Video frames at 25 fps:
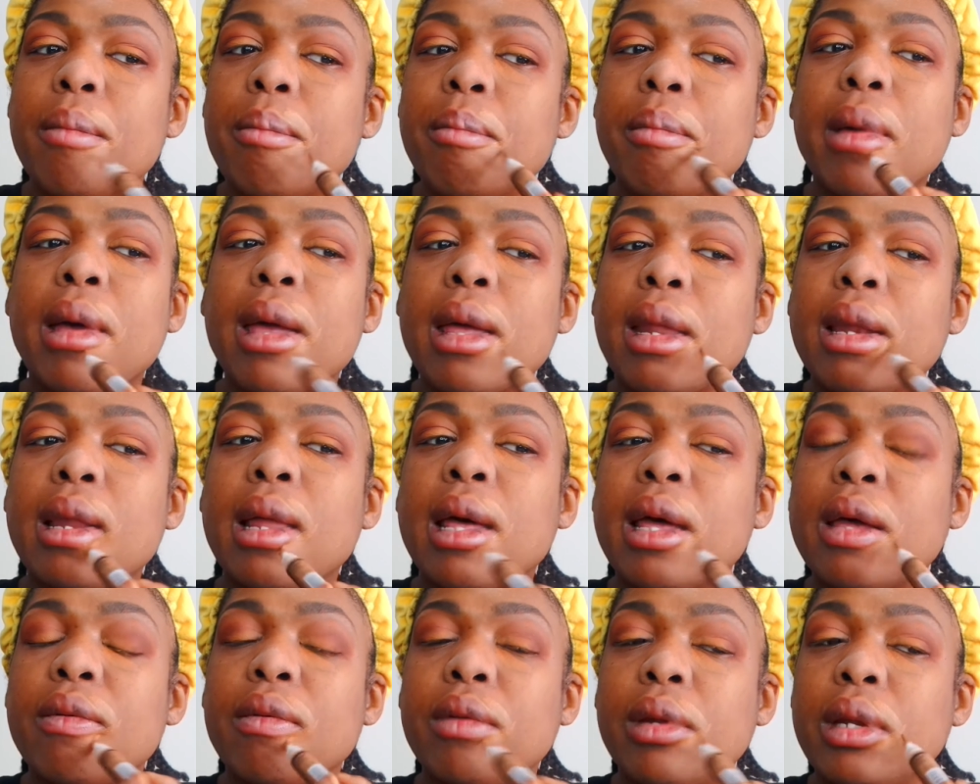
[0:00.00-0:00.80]
my
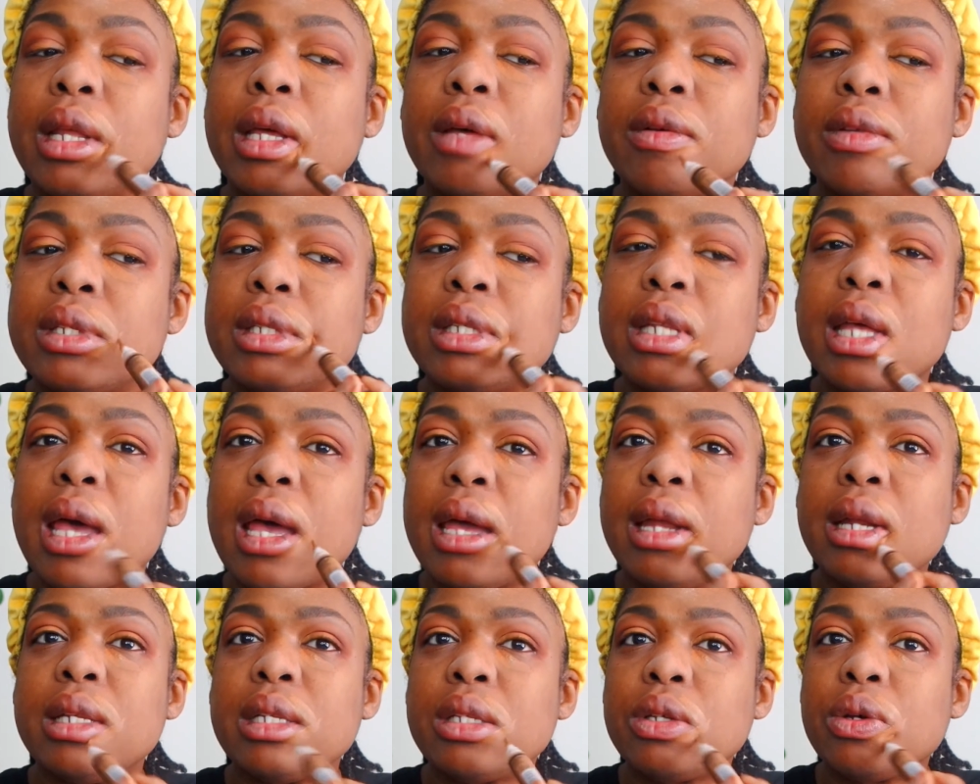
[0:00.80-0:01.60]
left
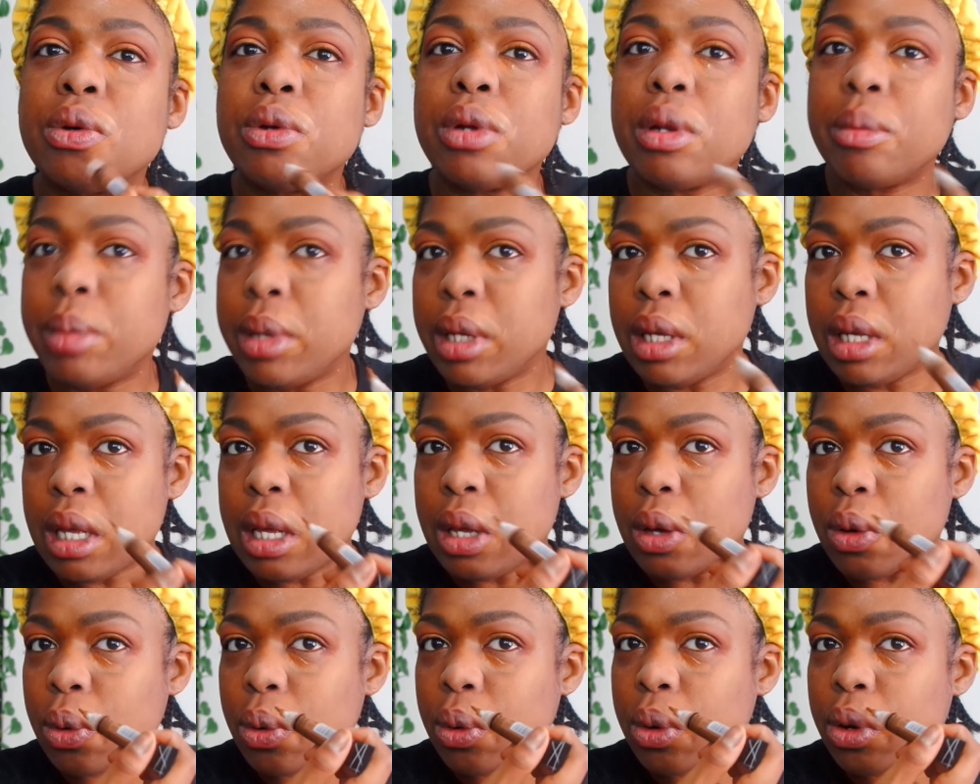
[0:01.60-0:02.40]
side, is going to
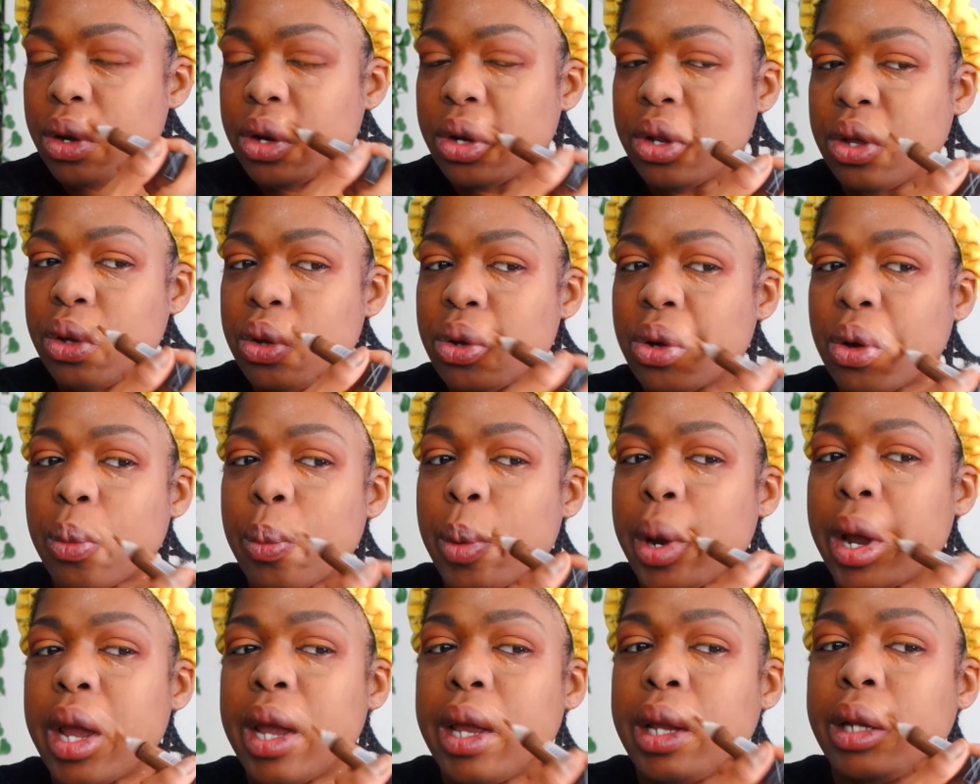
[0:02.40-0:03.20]
be on your
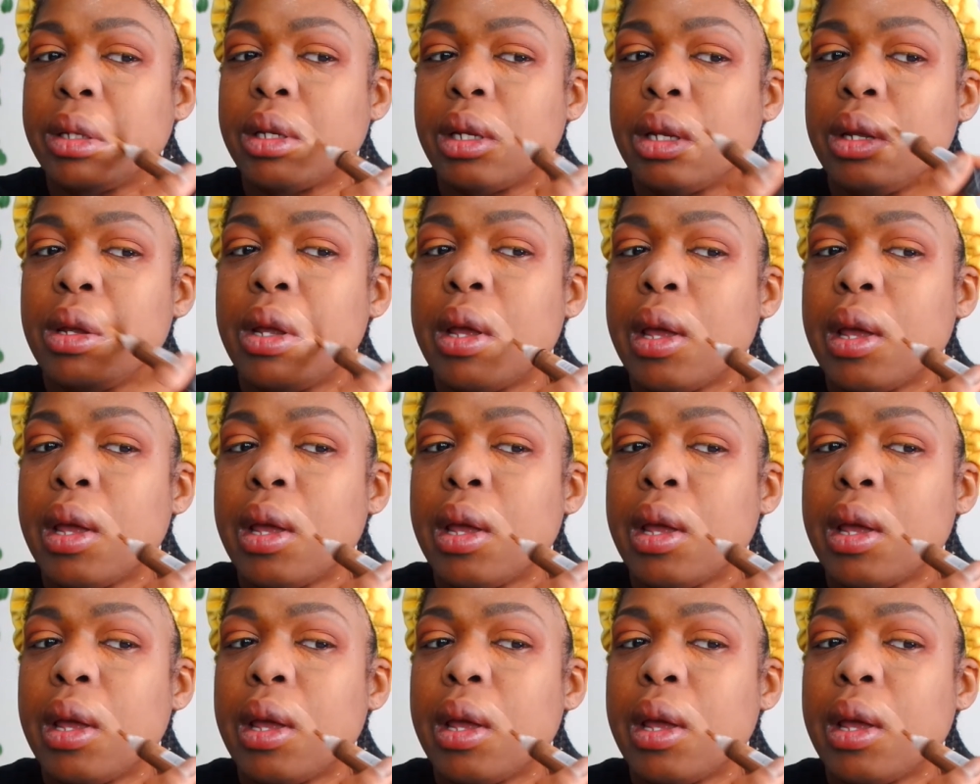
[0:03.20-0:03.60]
right.